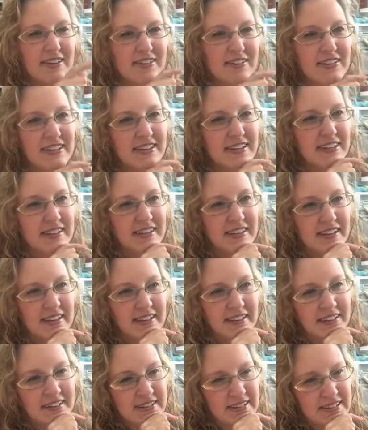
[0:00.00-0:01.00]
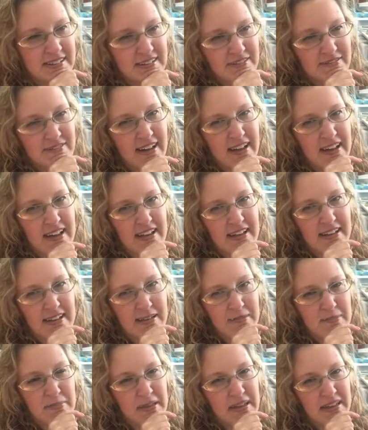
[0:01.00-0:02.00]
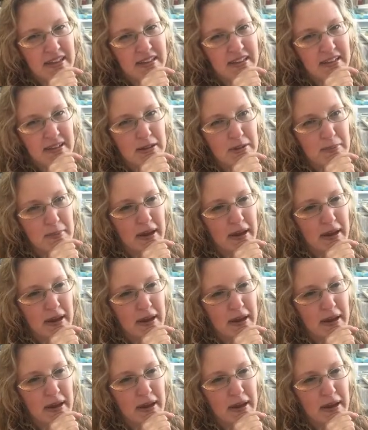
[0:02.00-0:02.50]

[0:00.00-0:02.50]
green and red and pink